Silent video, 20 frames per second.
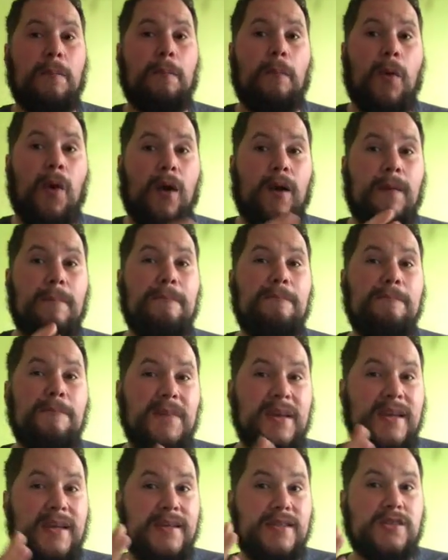per
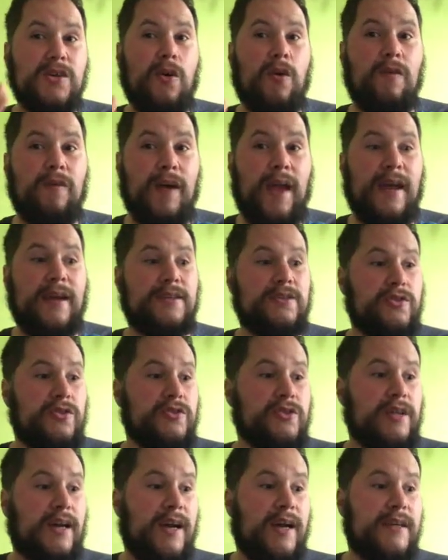minute of
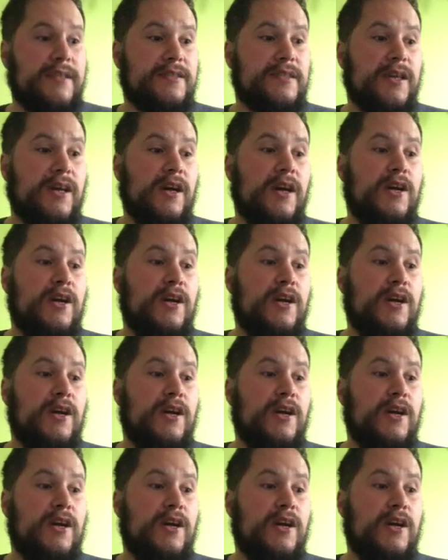exercise.